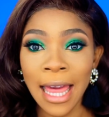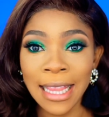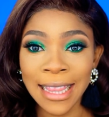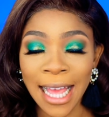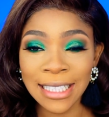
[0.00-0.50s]

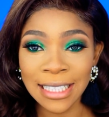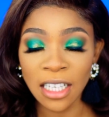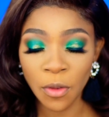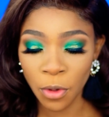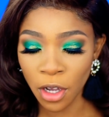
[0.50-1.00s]
And
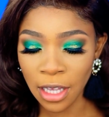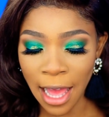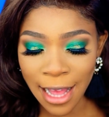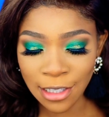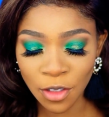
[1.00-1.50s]
lastly, we're gonna
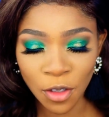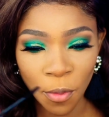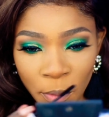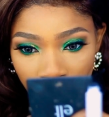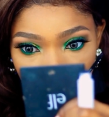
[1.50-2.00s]
add
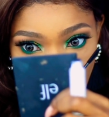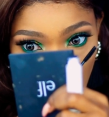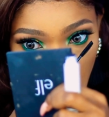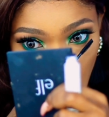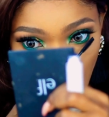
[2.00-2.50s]
some
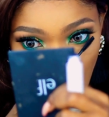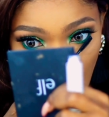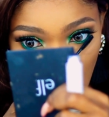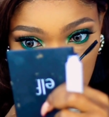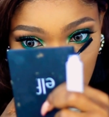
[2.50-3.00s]
lower
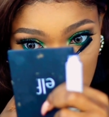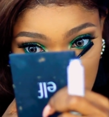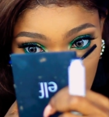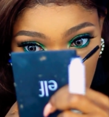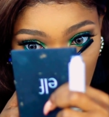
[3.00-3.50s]
lash
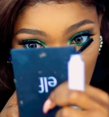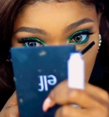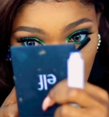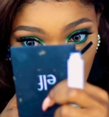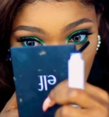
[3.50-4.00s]

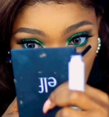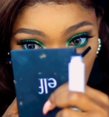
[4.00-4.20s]
mascara.